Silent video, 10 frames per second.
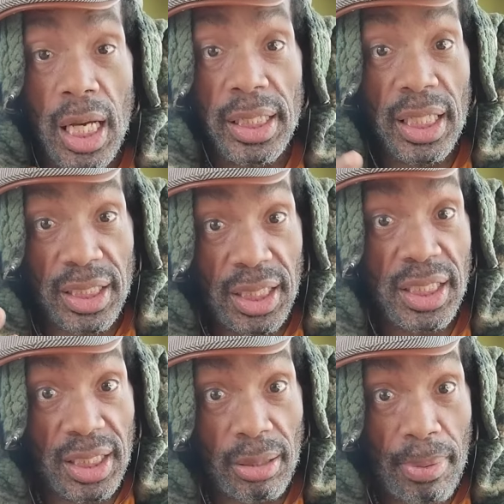And yes,
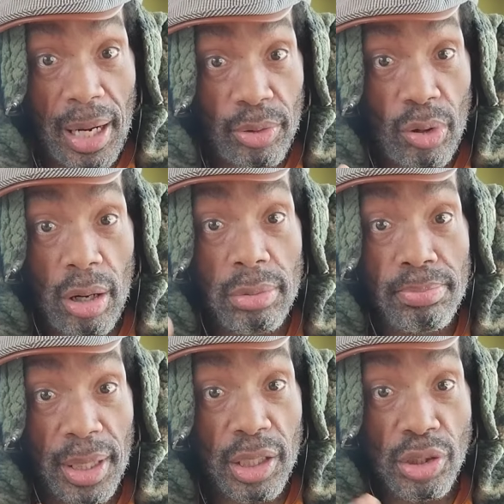she's in the
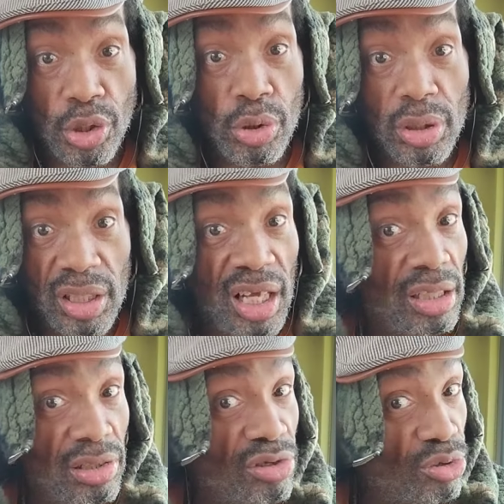background making sure that they
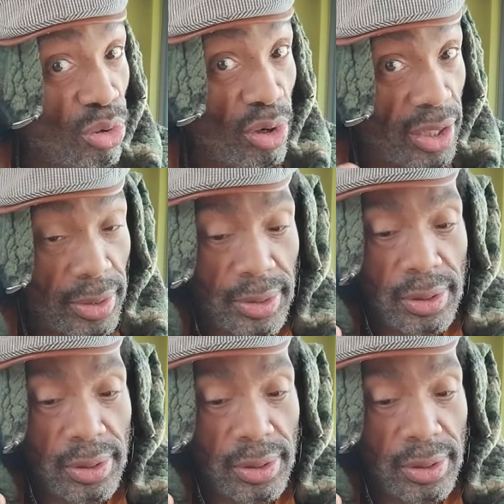are destroyed